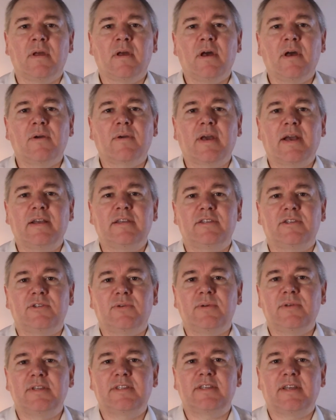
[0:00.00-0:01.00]
Okay, so to
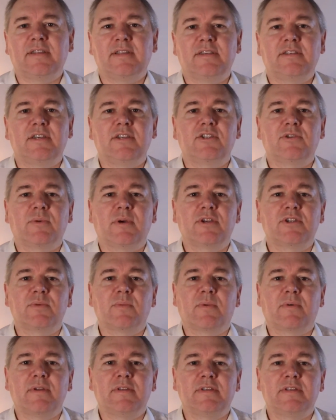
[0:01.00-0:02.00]
understand the situation
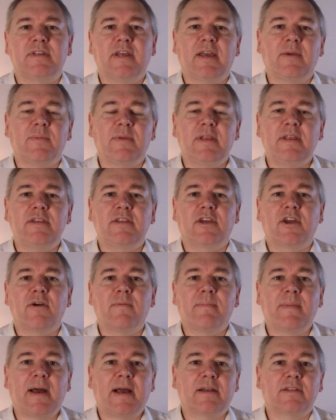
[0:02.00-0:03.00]
we're in today, we need to go
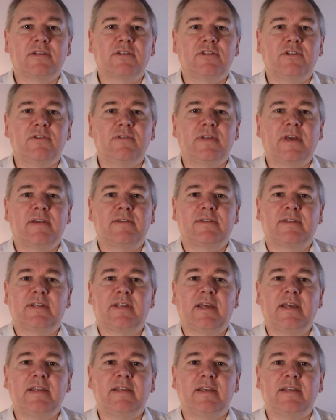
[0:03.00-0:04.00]
back to
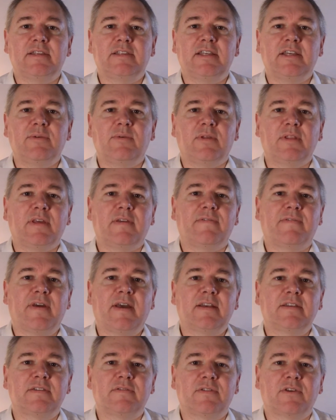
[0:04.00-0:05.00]
2008 and see what the
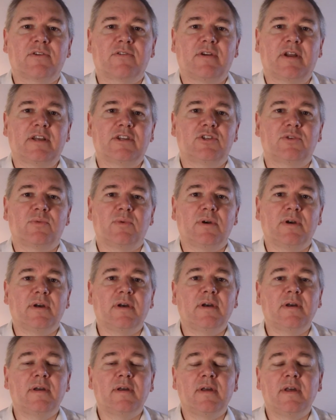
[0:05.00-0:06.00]
effects of the crash
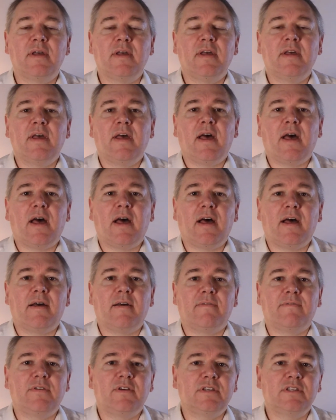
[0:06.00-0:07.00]
were.
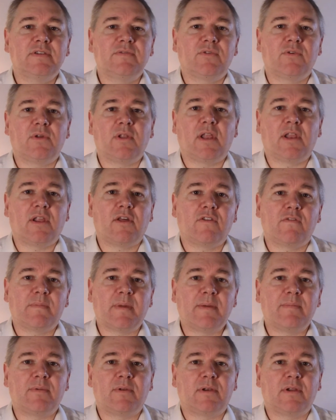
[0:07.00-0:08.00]
First of all, a lot of
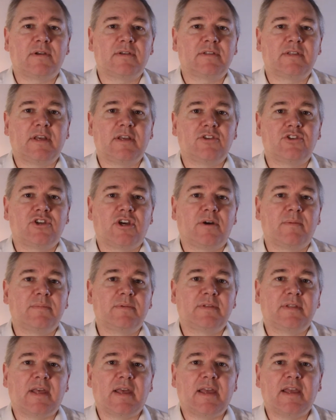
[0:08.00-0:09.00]
people lost their
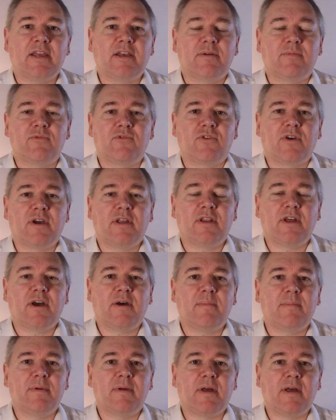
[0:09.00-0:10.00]
jobs, their income dried
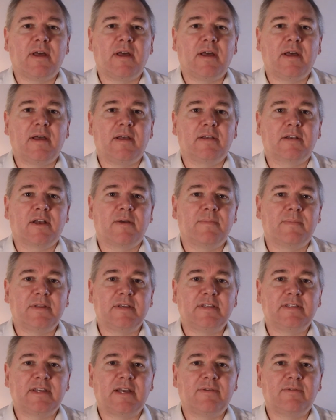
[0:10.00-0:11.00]
up,
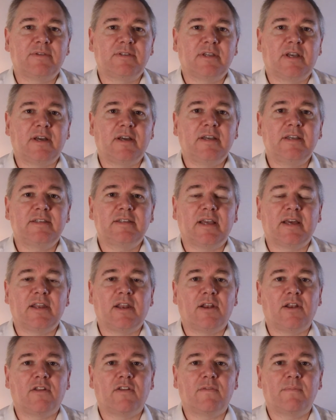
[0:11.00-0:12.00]
companies downsized, and
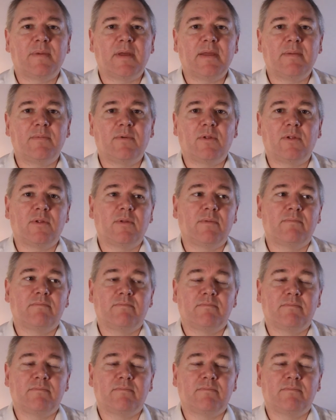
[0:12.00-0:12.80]
a lot of people